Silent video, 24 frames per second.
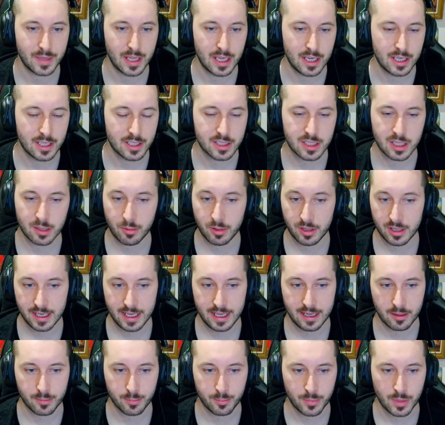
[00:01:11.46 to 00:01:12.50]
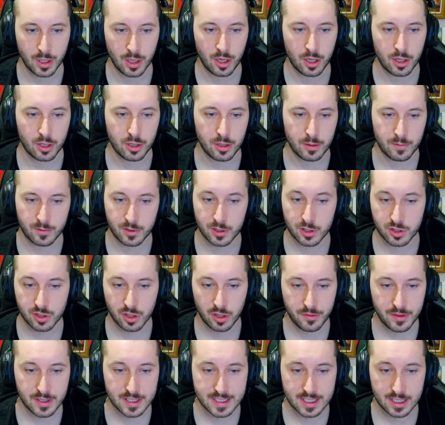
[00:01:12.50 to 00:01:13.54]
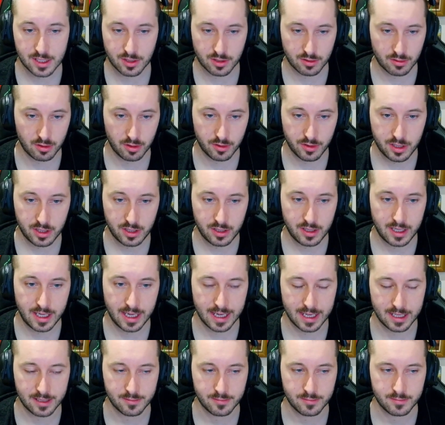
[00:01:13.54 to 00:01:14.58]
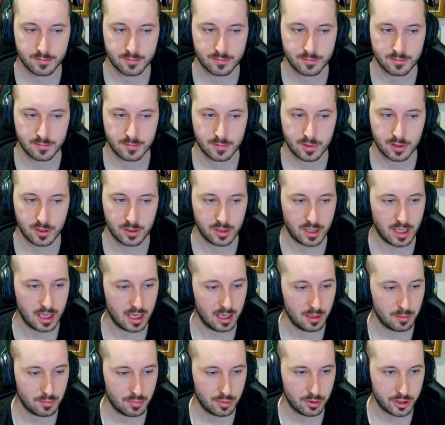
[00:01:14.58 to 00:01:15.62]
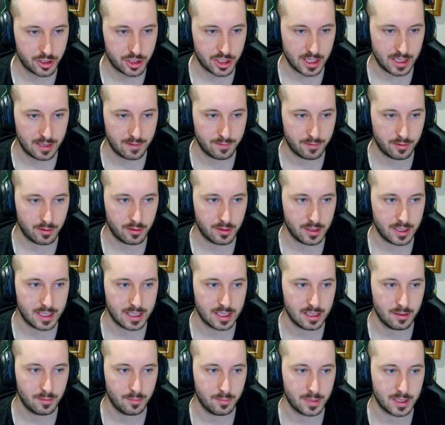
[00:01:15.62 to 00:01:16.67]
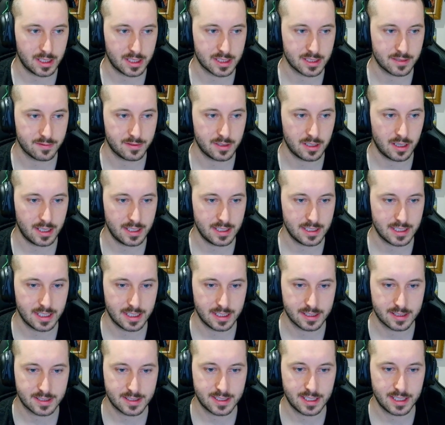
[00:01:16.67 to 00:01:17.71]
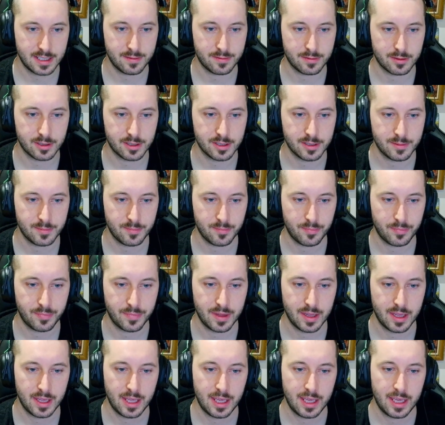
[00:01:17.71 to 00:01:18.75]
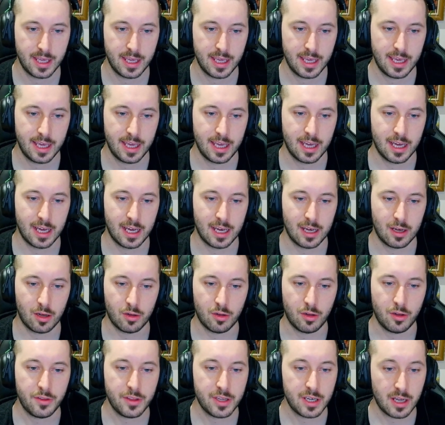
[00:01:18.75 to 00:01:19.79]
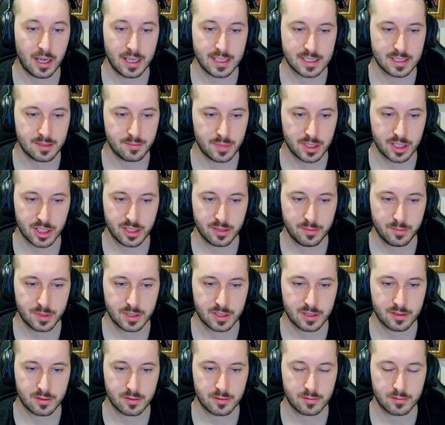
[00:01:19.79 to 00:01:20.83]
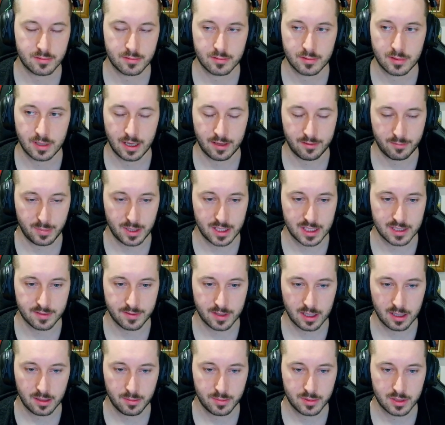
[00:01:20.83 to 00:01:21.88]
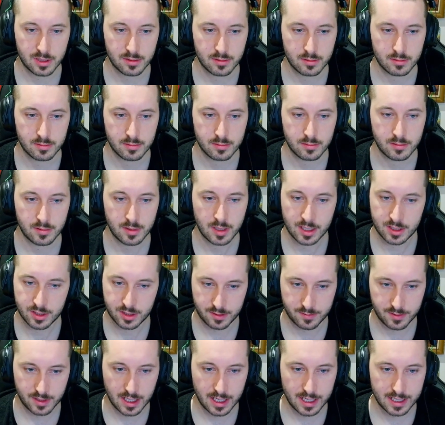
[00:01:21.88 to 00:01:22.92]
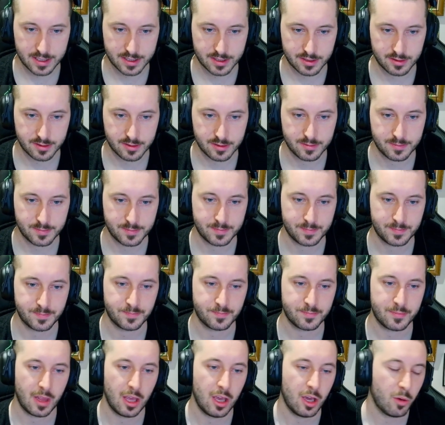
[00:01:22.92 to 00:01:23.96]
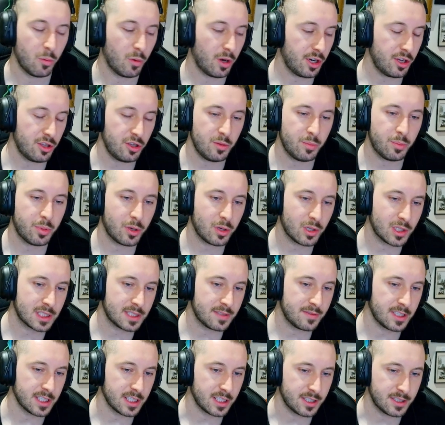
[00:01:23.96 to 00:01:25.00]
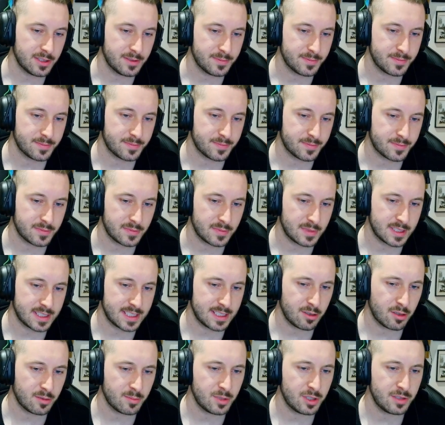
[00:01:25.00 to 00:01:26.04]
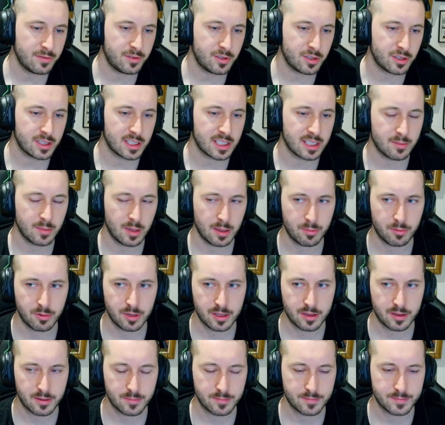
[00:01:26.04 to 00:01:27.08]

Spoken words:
So what now? You've controlled the center all that you can. You can't push e4 here because of knight takes d4. All the knights and bishops have been developed, and you've castled. Why don't you pause the video and see what move you can come up with?